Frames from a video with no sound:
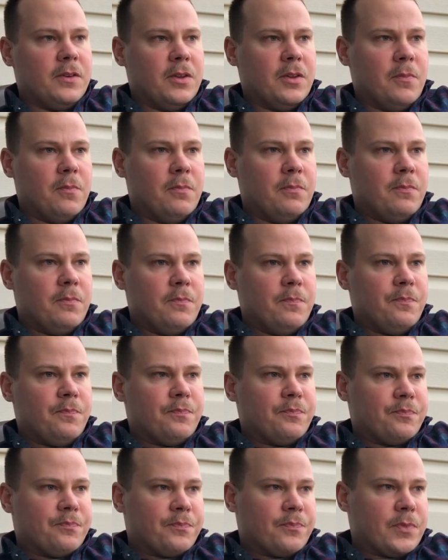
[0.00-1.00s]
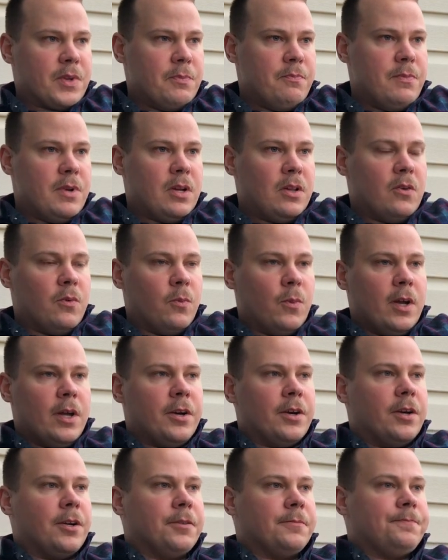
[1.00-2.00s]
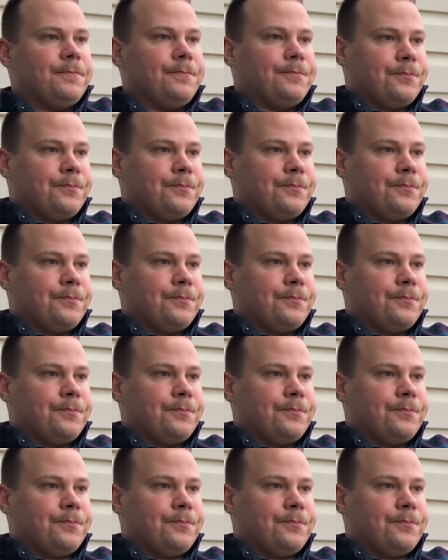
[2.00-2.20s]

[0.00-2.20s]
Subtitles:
in the middle of winter,